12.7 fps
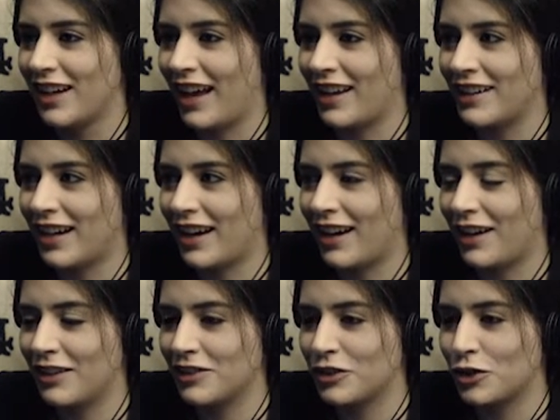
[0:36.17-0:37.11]
And
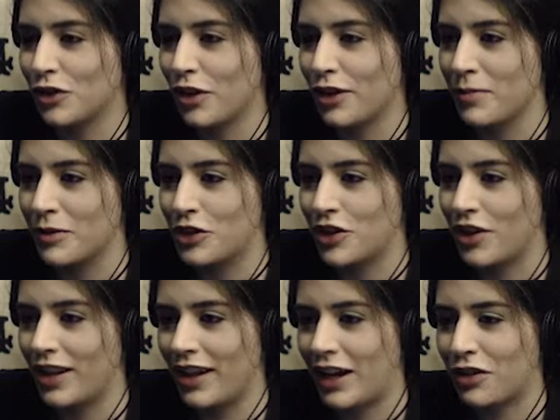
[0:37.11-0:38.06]
slowly but
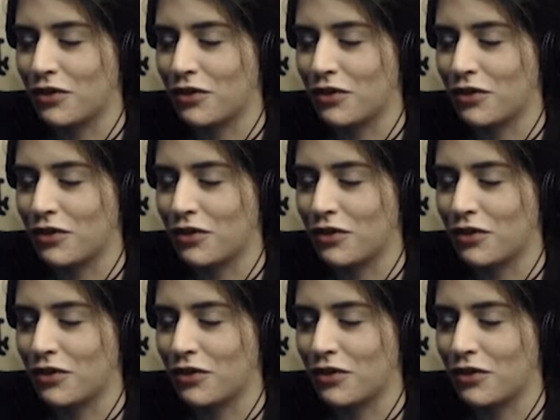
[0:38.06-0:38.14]
surely,